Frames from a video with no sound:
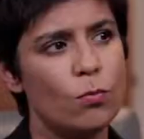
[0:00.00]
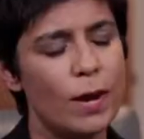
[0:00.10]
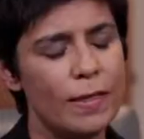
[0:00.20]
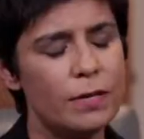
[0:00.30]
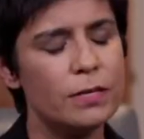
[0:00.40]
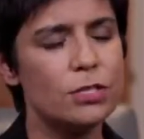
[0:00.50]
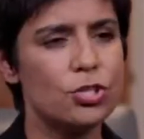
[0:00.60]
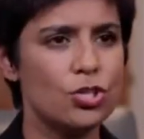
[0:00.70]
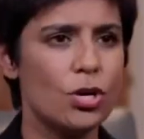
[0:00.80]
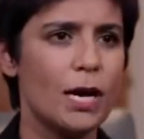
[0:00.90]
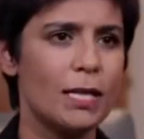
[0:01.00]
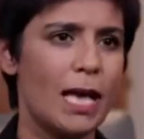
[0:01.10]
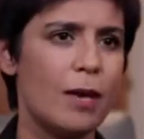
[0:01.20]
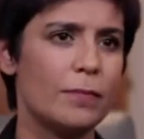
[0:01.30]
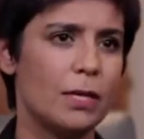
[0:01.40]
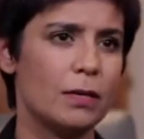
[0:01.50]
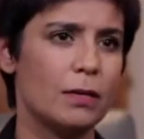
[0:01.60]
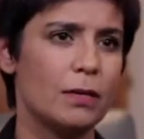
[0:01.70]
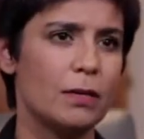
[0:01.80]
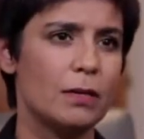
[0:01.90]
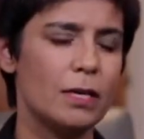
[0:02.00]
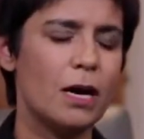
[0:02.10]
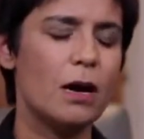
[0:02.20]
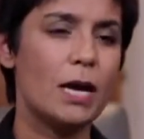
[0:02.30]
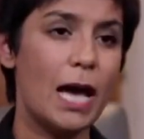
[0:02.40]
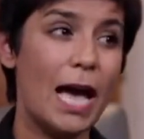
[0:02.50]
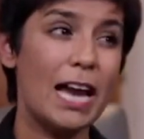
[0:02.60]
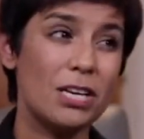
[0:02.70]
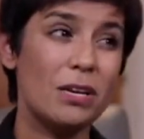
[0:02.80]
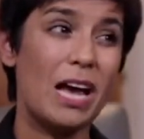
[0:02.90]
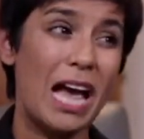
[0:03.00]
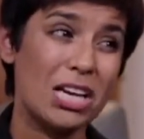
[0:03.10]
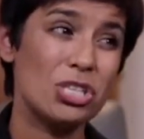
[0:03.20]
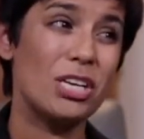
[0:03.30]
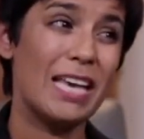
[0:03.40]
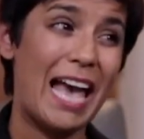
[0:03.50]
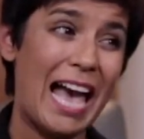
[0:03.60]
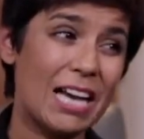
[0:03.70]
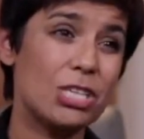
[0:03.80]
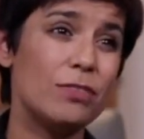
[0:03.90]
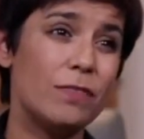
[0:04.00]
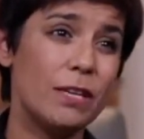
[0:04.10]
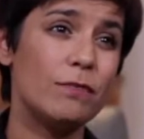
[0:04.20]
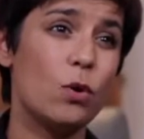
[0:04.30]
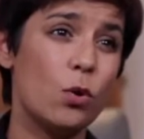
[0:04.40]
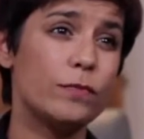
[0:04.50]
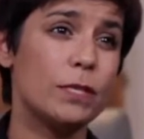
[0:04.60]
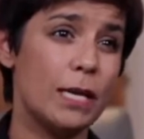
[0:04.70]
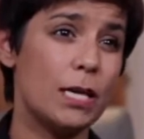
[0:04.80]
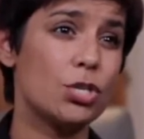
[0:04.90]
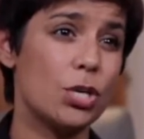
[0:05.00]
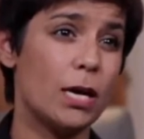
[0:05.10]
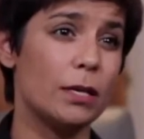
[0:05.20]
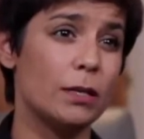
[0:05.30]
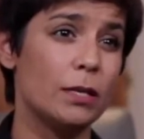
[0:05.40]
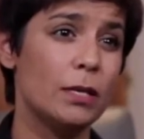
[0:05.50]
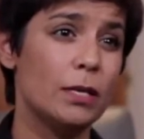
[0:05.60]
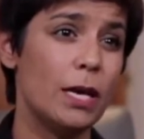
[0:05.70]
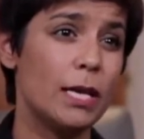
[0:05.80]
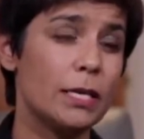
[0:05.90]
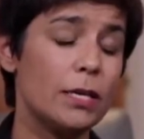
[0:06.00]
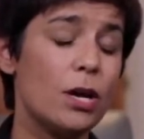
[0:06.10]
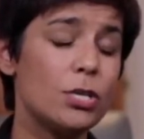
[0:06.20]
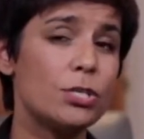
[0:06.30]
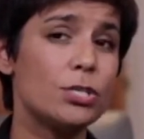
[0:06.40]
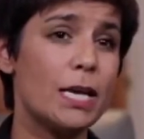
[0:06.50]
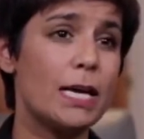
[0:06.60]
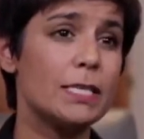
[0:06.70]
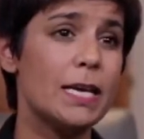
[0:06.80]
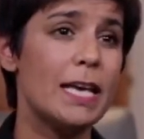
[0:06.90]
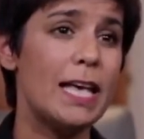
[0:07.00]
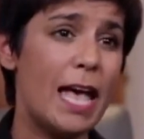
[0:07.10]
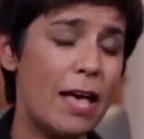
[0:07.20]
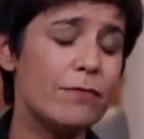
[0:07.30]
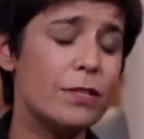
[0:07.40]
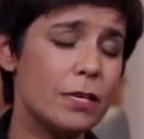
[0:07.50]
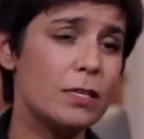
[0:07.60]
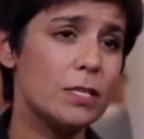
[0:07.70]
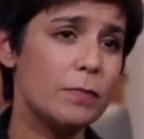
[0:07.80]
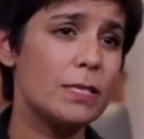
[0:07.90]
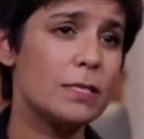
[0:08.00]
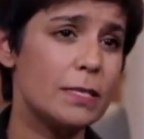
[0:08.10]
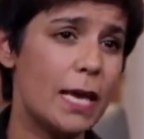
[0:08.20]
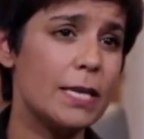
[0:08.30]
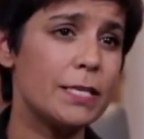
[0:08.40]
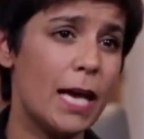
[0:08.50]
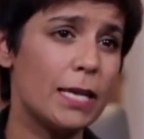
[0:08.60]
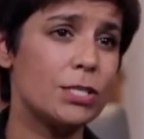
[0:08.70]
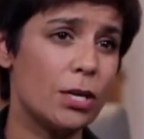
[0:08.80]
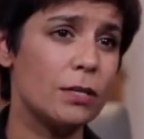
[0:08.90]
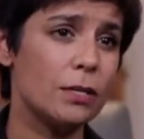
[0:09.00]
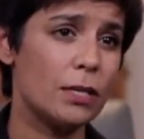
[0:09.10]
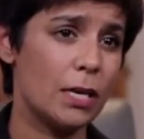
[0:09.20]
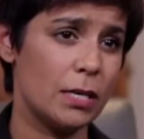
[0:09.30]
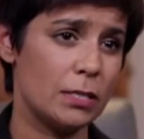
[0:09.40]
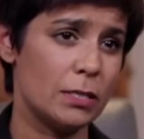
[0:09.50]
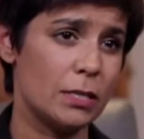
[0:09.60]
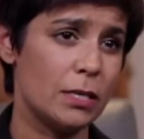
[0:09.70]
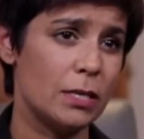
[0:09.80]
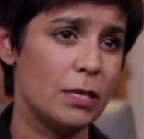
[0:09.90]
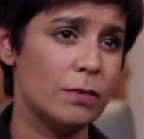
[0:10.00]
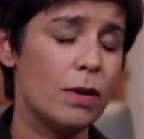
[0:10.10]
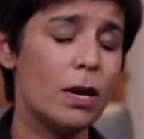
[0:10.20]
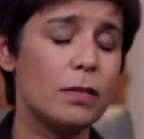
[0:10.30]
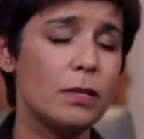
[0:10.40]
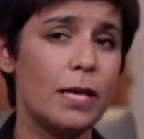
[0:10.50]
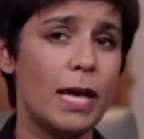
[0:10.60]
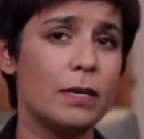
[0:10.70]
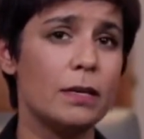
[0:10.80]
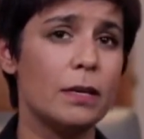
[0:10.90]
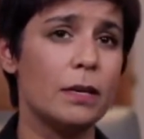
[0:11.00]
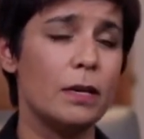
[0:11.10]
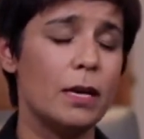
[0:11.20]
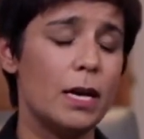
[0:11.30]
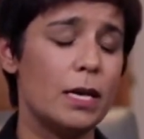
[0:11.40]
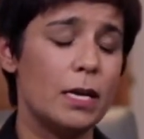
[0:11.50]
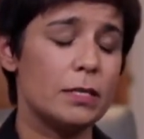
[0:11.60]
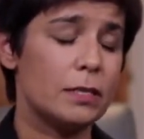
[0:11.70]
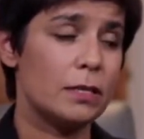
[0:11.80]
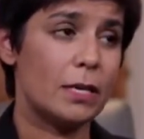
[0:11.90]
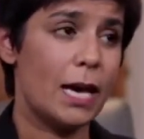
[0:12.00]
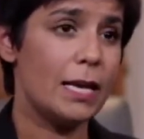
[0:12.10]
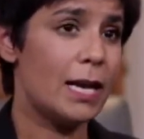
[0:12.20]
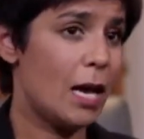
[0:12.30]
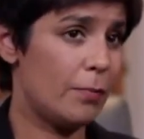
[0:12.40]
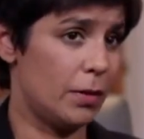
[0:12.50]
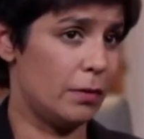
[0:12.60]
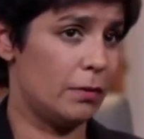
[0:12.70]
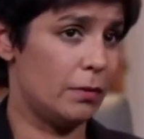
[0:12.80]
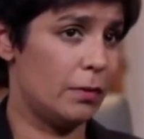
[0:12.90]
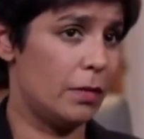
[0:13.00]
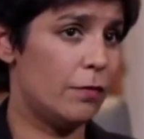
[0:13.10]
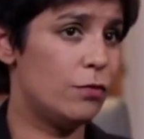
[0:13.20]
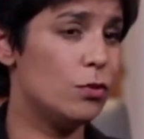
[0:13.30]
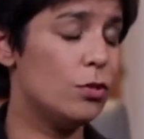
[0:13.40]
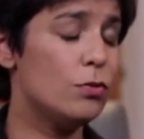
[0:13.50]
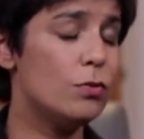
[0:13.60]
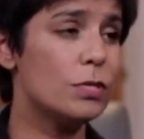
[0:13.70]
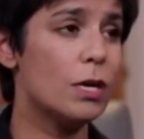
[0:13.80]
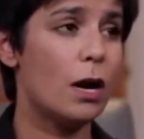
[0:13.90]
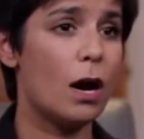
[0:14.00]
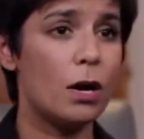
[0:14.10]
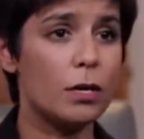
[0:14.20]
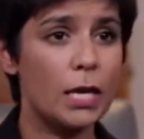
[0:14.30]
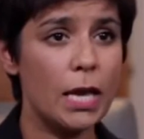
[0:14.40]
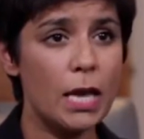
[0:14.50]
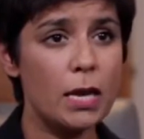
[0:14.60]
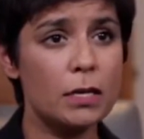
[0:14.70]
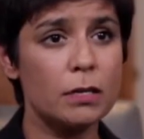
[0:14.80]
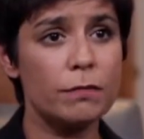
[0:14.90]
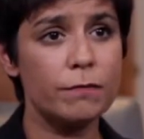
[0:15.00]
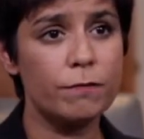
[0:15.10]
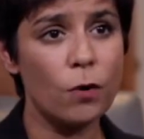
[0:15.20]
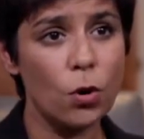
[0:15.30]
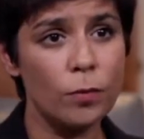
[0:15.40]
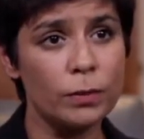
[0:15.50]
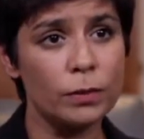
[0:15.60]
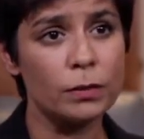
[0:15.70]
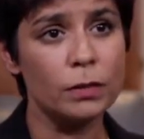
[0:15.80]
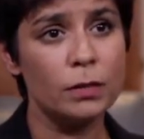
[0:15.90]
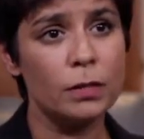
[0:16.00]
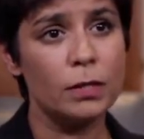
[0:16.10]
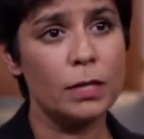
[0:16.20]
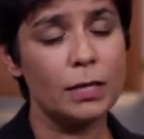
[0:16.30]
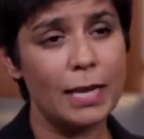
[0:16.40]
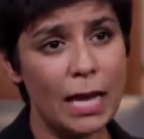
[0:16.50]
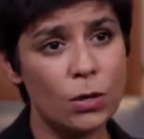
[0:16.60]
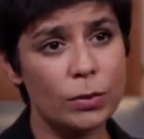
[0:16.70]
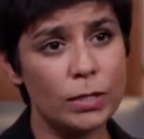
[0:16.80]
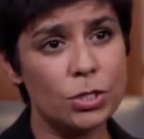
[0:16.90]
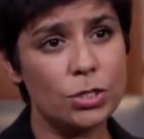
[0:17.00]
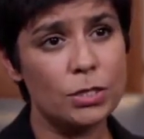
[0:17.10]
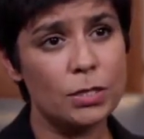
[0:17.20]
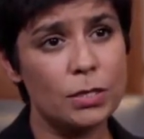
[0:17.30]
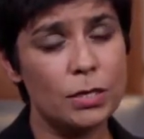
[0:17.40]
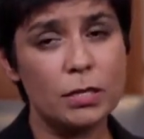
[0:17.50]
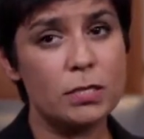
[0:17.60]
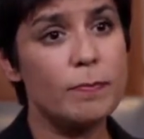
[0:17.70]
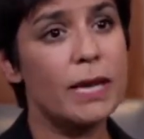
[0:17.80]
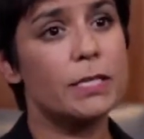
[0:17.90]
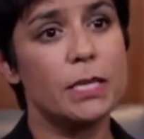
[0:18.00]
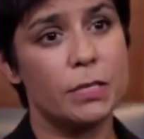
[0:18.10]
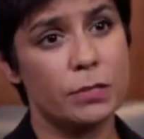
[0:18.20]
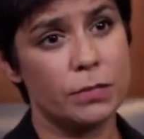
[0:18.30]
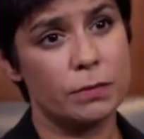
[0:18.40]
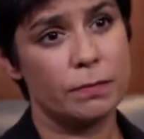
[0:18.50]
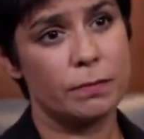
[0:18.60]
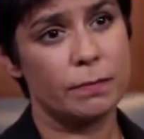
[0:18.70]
when there is a trial happening, they are actually actively involved in that trial and can understand everything that's been said and done in the case, rather than, as can happen if you use archaic and formal language, spectators.